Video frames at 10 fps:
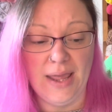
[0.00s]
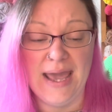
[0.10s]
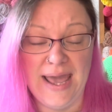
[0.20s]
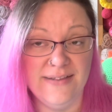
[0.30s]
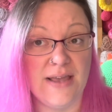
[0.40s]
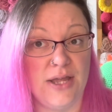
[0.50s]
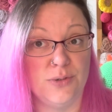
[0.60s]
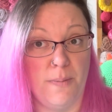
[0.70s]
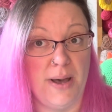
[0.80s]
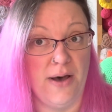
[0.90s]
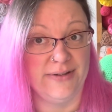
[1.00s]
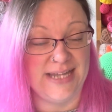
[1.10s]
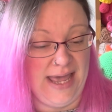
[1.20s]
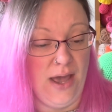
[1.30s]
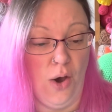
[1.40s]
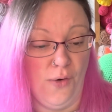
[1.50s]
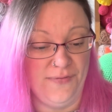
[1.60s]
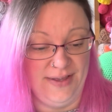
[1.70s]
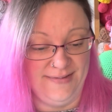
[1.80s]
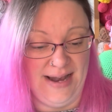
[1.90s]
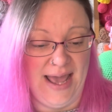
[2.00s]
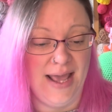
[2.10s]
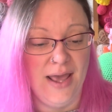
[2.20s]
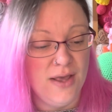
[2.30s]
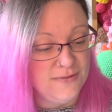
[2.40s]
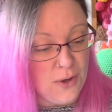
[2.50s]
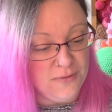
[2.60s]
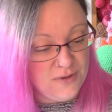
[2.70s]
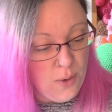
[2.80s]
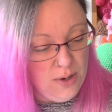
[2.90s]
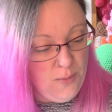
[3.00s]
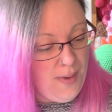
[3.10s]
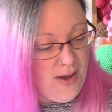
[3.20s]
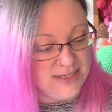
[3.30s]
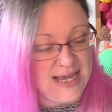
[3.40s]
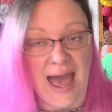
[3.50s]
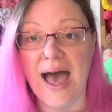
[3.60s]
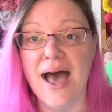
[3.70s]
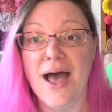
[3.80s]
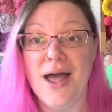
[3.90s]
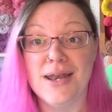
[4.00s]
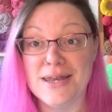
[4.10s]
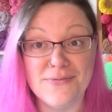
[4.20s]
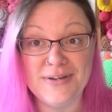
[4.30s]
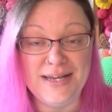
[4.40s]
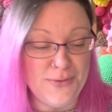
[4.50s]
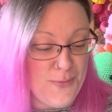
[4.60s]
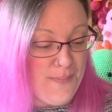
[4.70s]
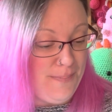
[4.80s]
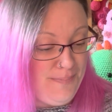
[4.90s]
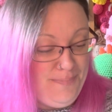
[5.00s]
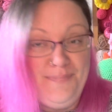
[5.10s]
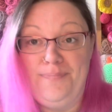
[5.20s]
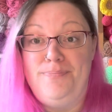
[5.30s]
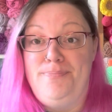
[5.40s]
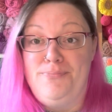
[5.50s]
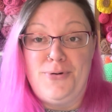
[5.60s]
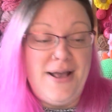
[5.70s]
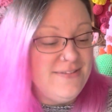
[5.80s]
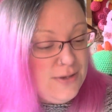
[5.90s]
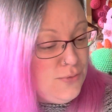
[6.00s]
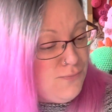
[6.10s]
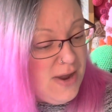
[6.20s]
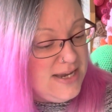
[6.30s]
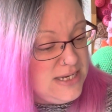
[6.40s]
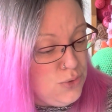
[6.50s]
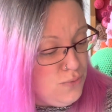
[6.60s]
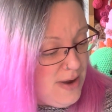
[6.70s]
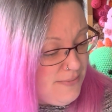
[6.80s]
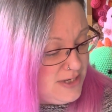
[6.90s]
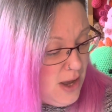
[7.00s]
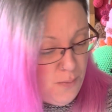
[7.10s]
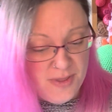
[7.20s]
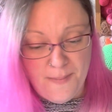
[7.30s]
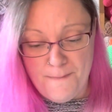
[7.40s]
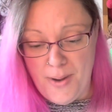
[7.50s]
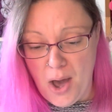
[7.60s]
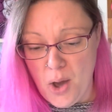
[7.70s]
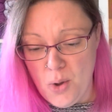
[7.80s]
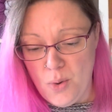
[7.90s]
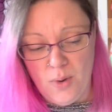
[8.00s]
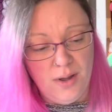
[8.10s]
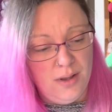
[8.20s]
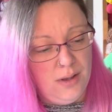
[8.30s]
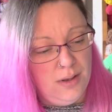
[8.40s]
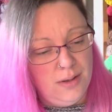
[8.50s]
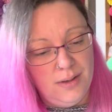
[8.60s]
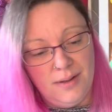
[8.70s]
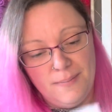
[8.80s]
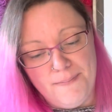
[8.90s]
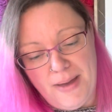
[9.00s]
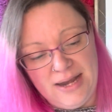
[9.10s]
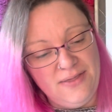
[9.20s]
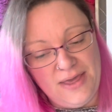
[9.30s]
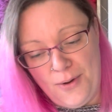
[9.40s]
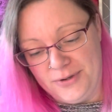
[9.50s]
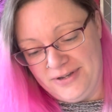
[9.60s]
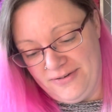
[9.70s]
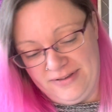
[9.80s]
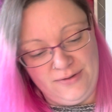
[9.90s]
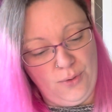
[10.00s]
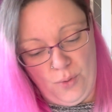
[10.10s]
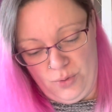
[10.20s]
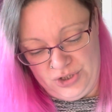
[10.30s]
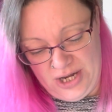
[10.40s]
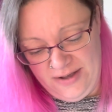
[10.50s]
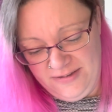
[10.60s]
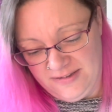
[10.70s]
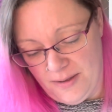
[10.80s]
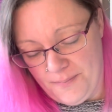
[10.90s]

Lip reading: He's going to a party, obviously. He's got his cool little party hat, lovely little present ready and all wrapped up with a bow. Benny the otter is gorgeous.